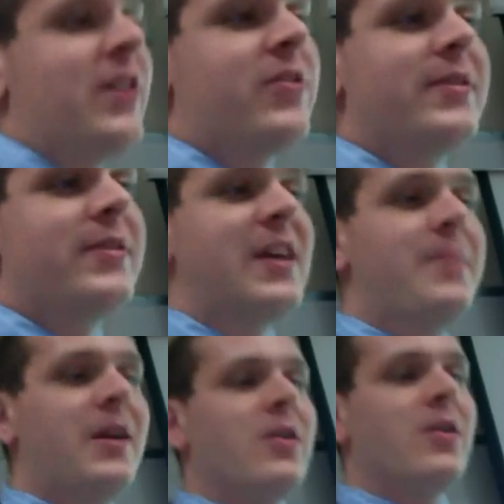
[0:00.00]
So the setup
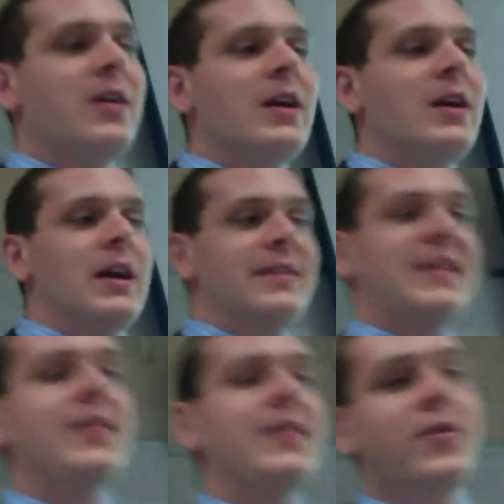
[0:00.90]
here,
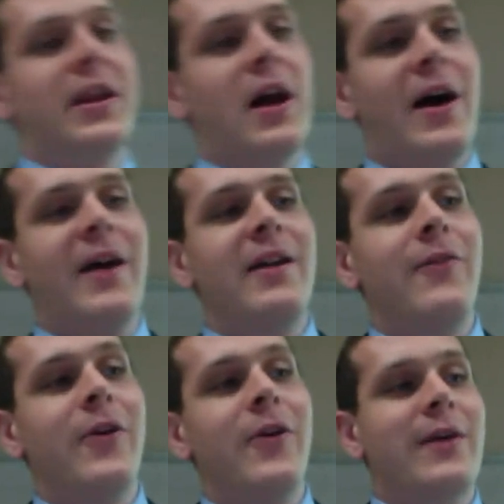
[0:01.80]
1839, a
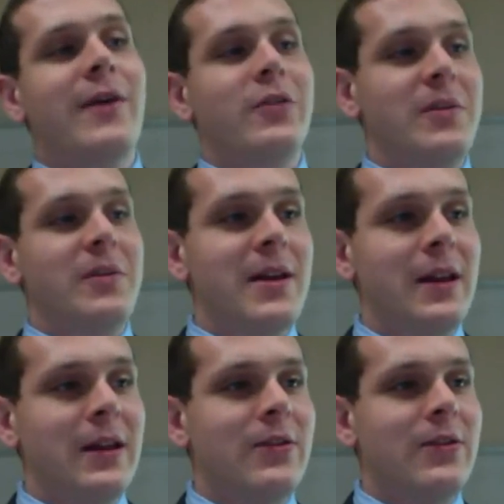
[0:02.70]
few years after
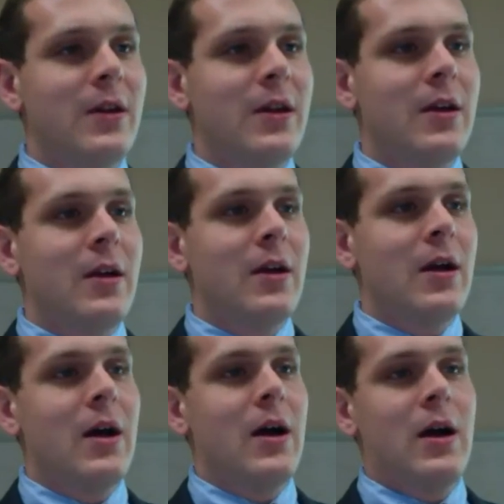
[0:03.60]
independence.
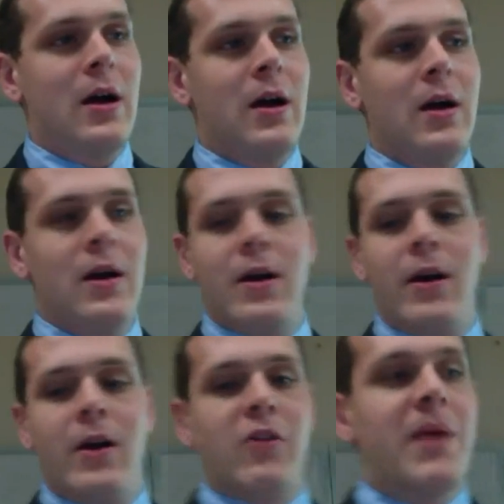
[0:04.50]
Uh,
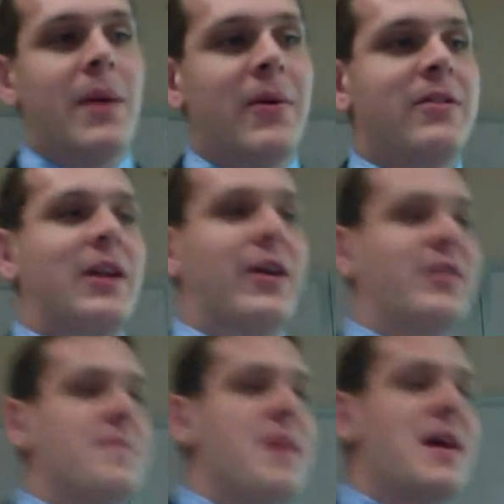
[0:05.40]
the Republic
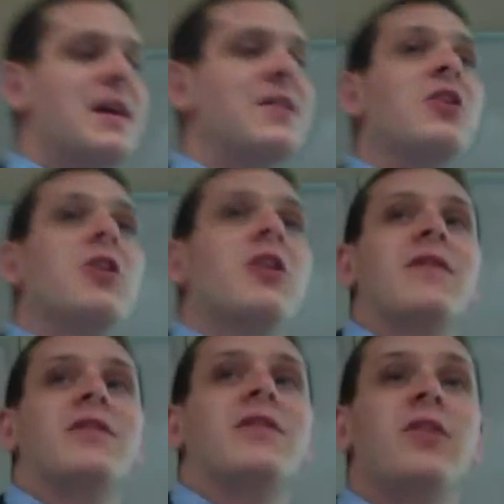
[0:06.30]
declares independence. You're clerking
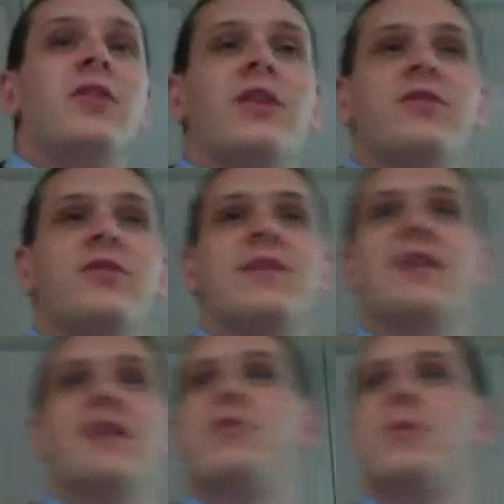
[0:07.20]
for the Chief Justice of the
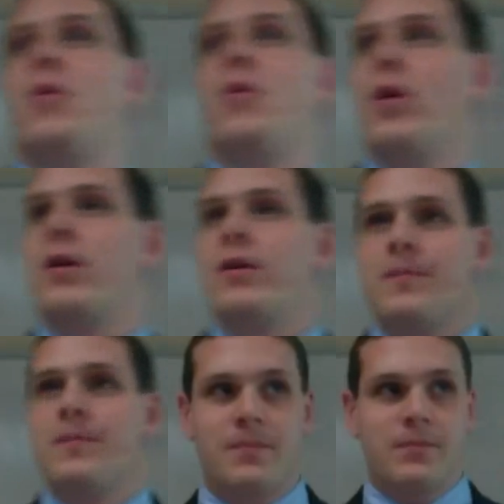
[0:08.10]
Texas Supreme Court.
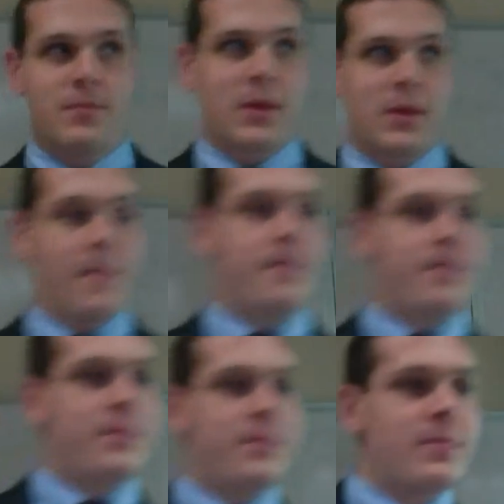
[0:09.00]
Okay?
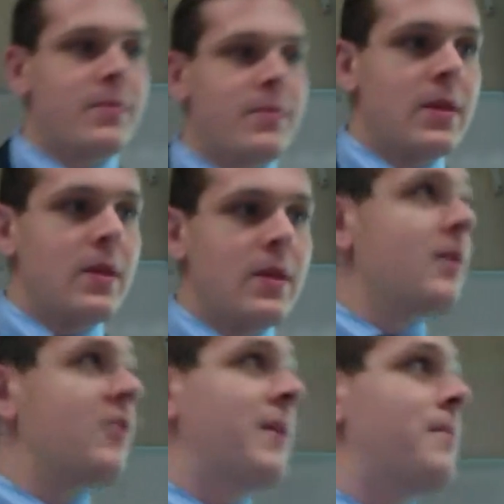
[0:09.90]

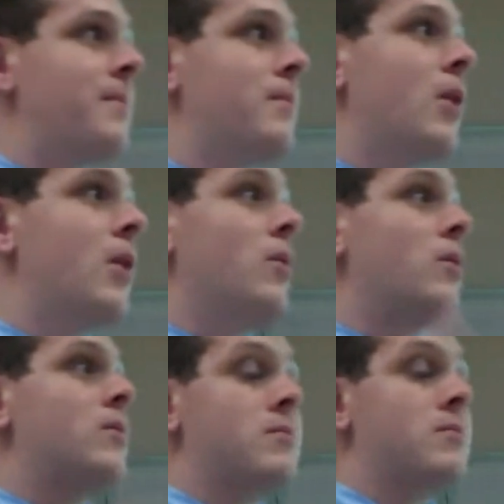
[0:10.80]
Yes, ma'am. Oh.
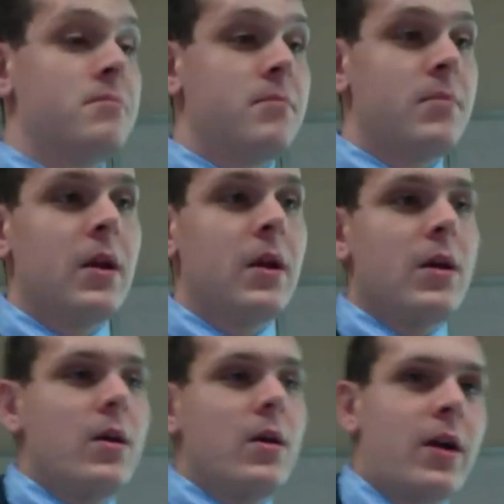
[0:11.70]
oh.
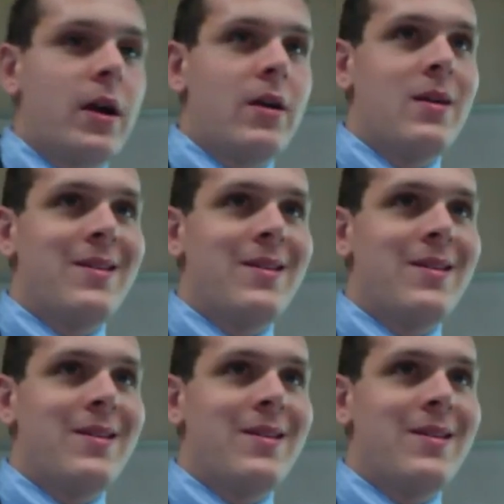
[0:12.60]
Okay.